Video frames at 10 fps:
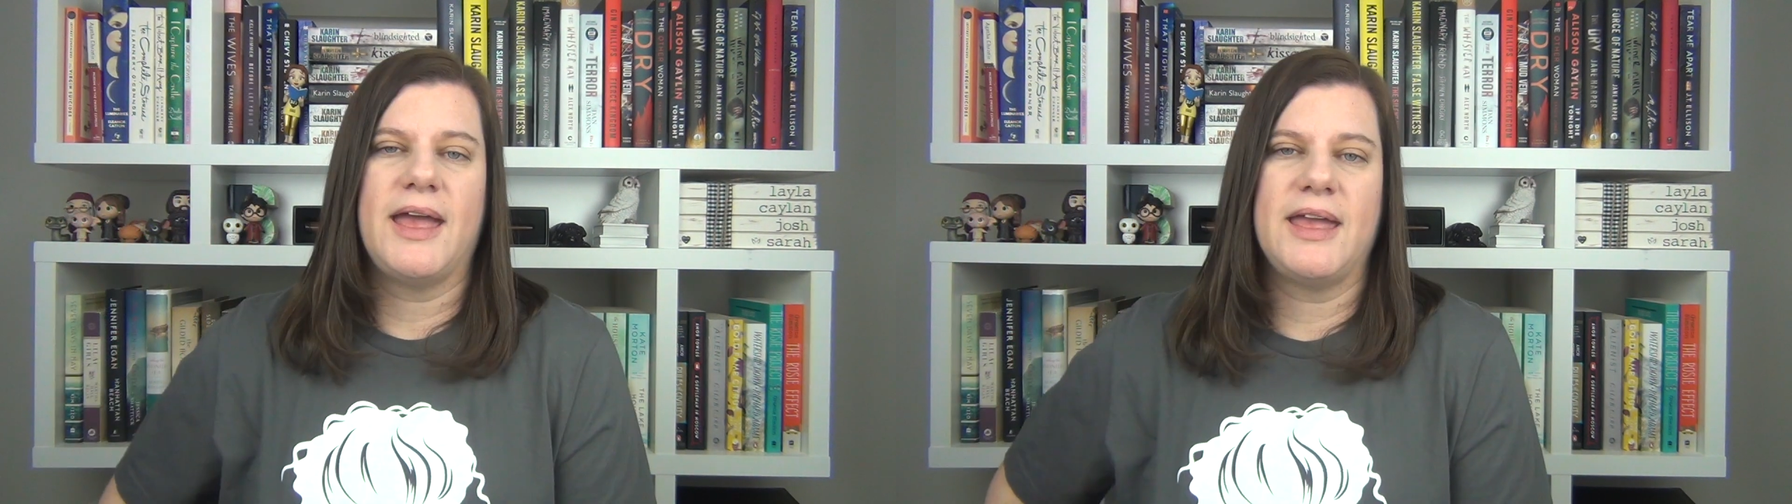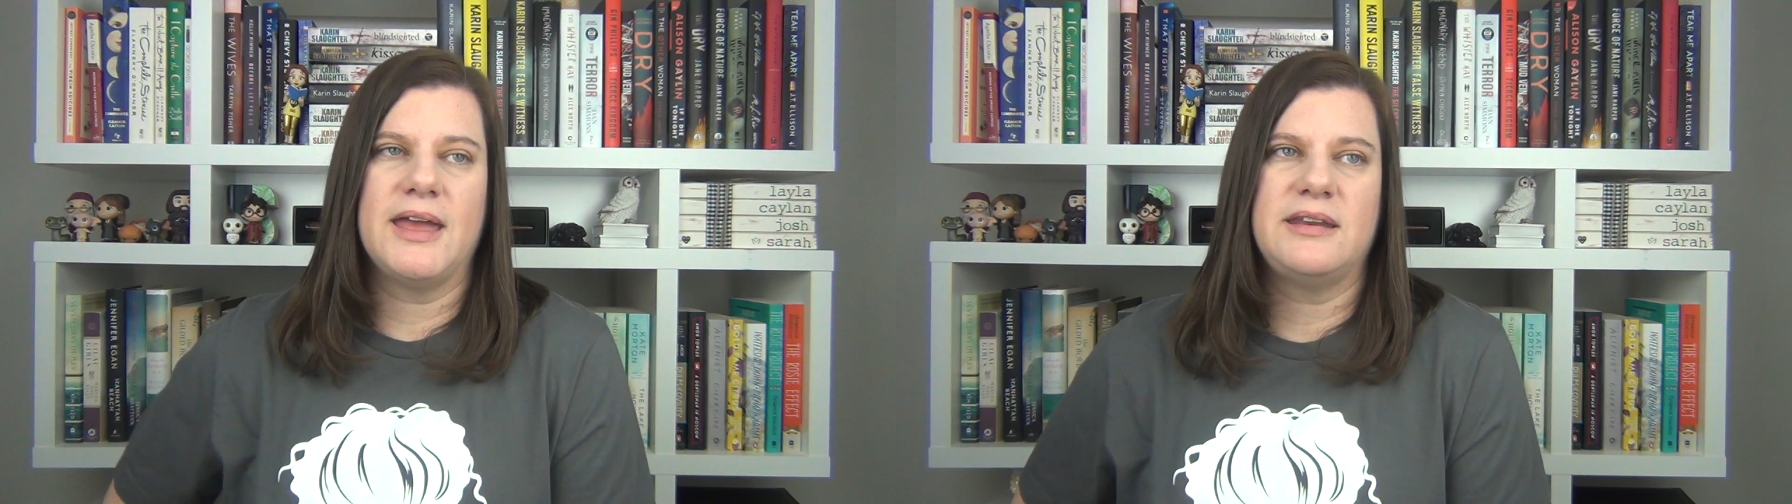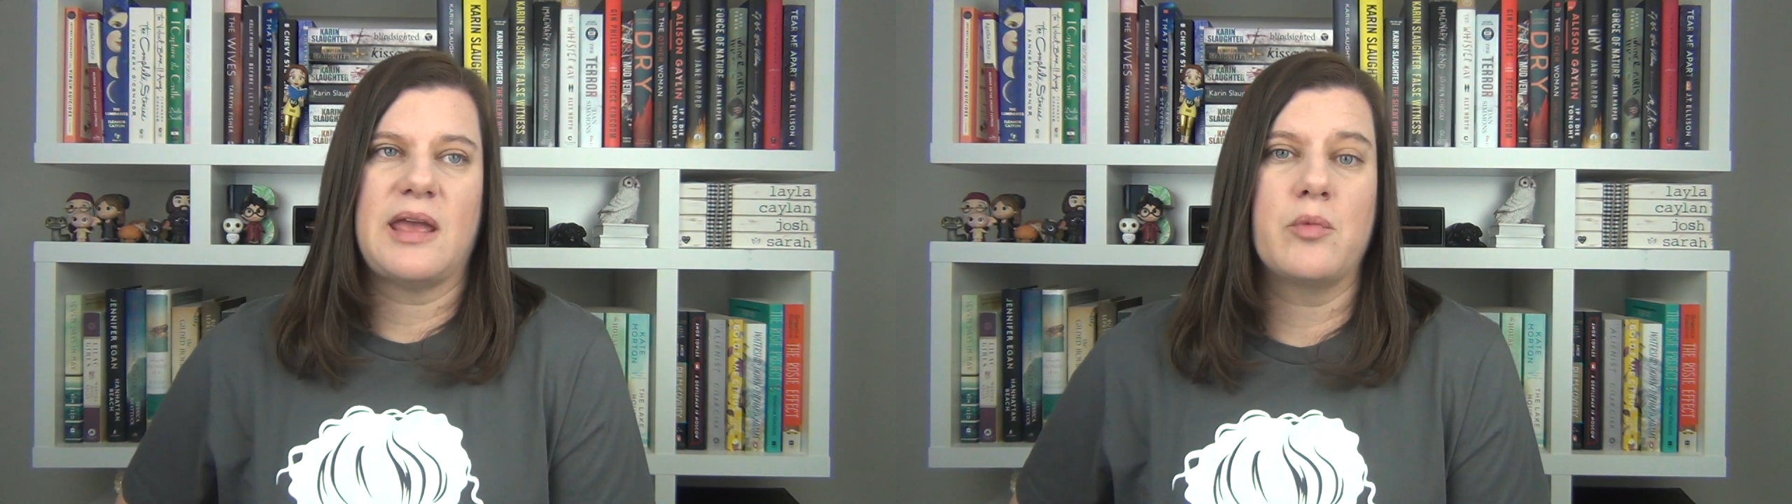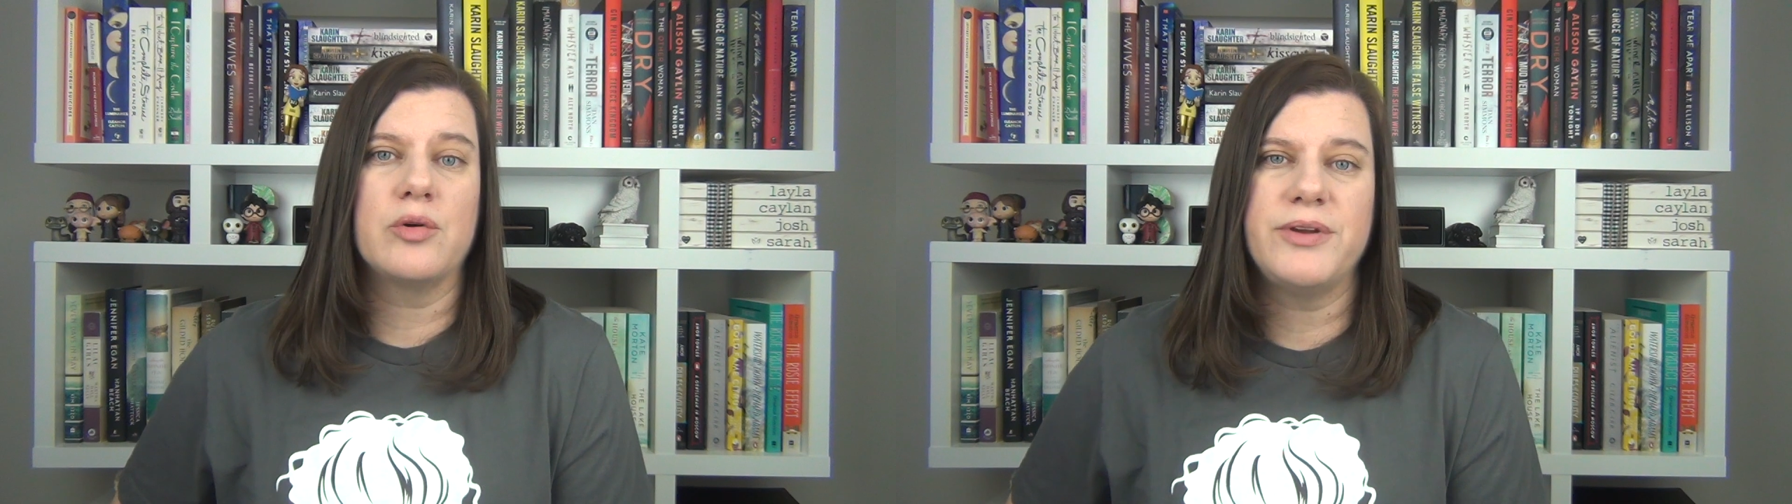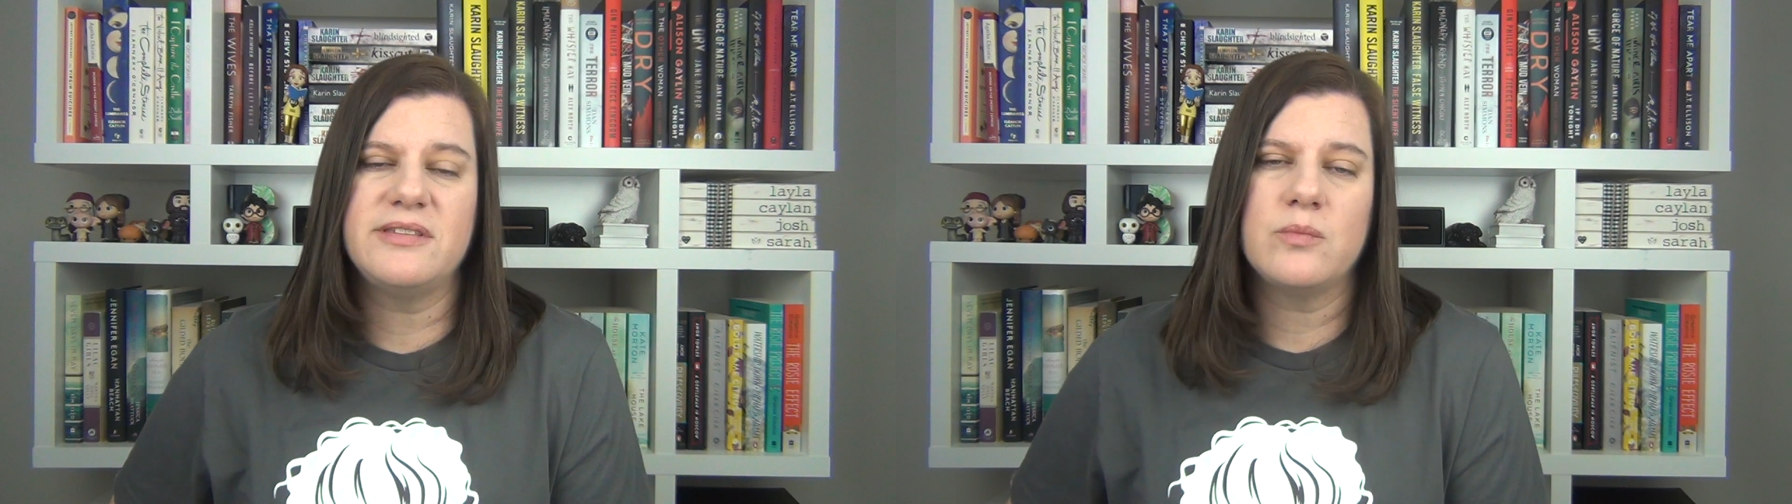And a more
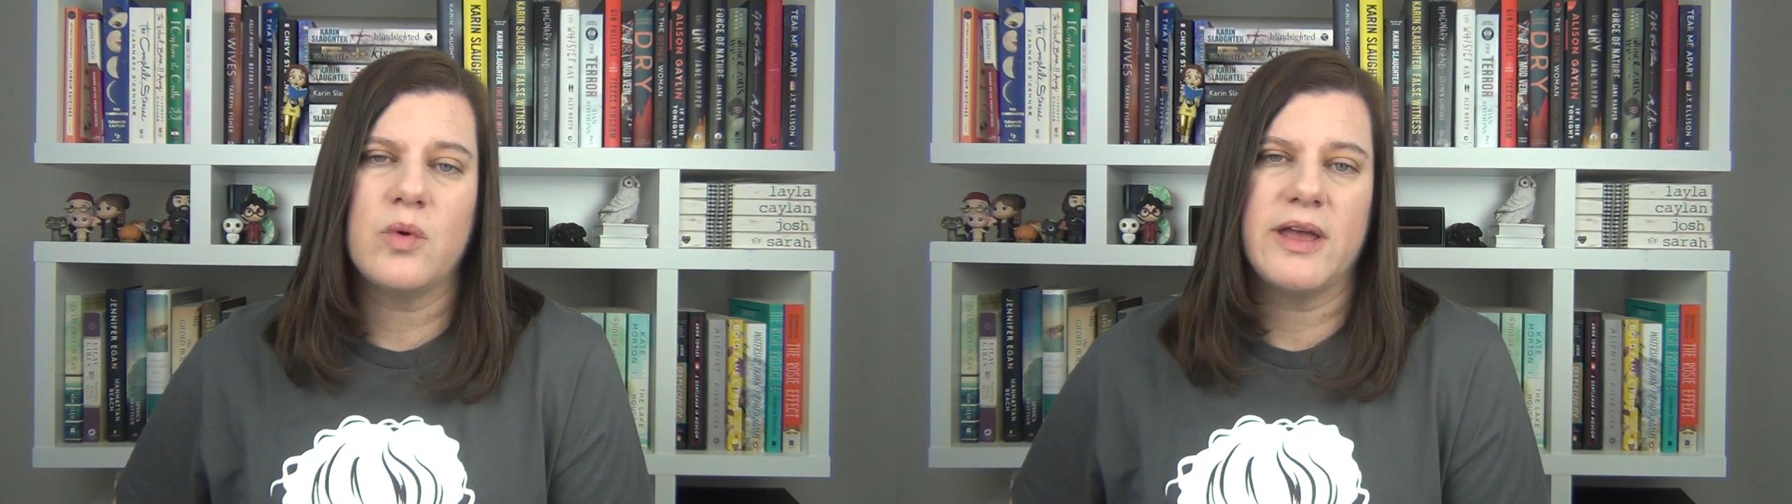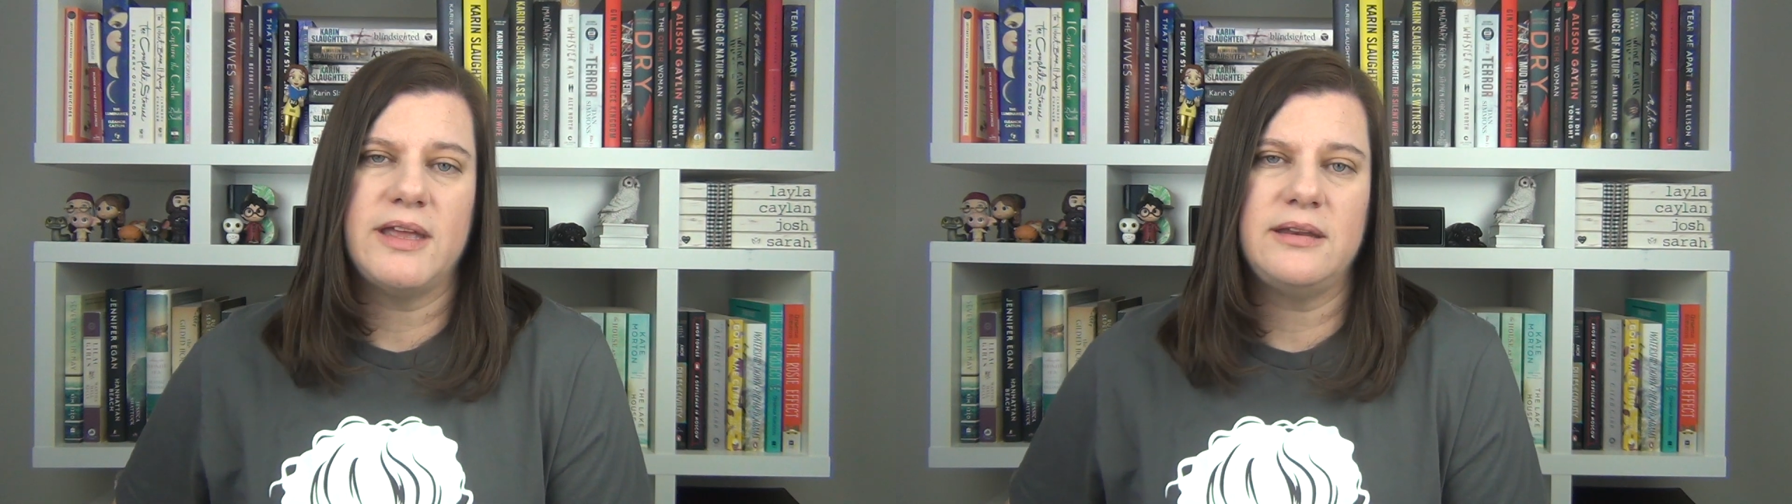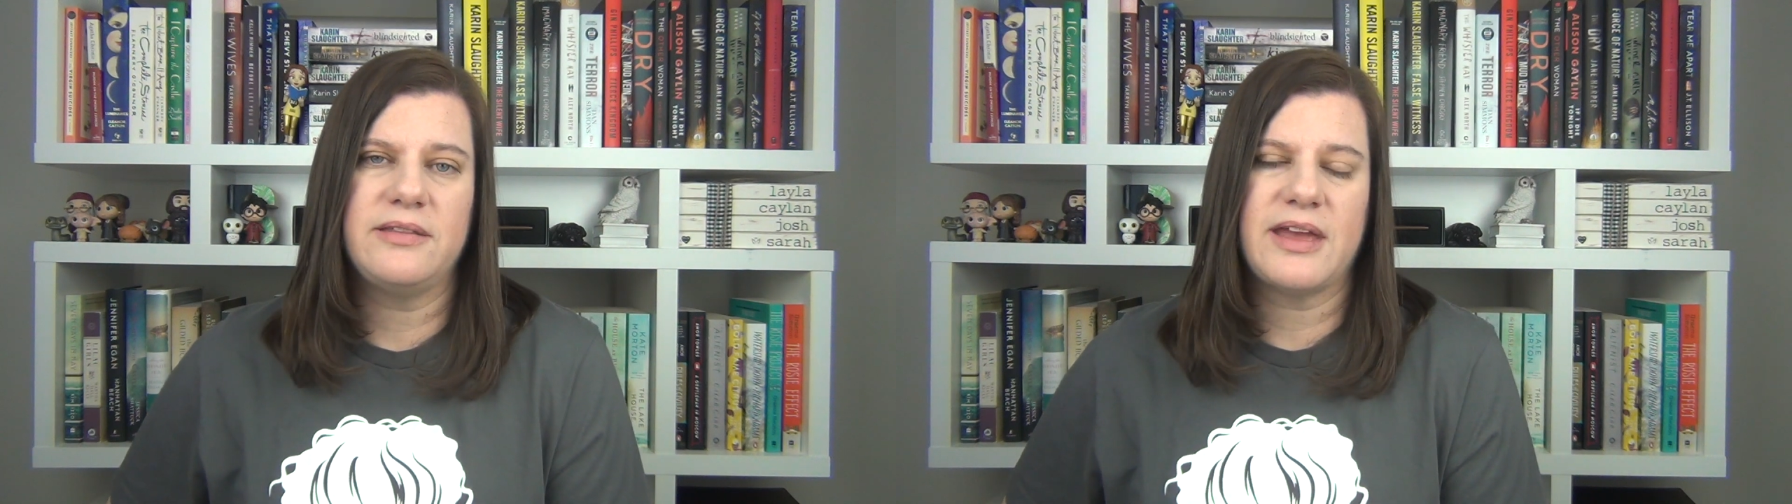recent one